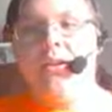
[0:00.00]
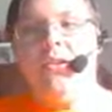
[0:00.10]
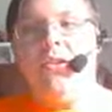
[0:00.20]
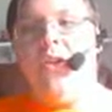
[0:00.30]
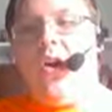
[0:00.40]

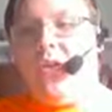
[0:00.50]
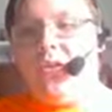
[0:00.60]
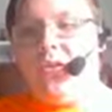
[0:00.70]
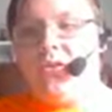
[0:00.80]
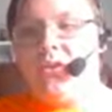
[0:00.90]
Your
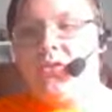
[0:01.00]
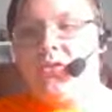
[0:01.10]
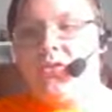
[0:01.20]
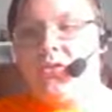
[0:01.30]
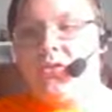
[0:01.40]
Honor, this
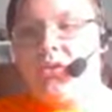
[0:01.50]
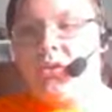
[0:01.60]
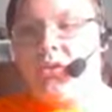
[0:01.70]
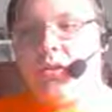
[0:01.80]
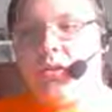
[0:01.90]

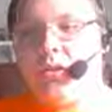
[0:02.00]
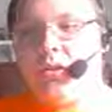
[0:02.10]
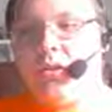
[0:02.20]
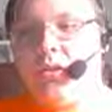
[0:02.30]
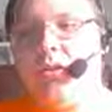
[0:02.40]

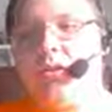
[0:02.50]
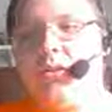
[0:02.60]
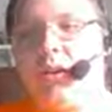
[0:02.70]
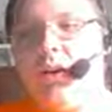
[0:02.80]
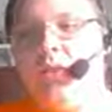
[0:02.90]
is
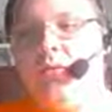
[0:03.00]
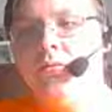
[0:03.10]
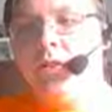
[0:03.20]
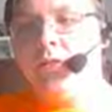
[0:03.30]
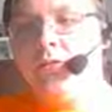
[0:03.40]

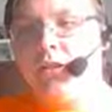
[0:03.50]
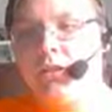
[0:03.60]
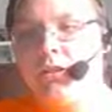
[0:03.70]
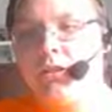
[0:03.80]
irrelevant.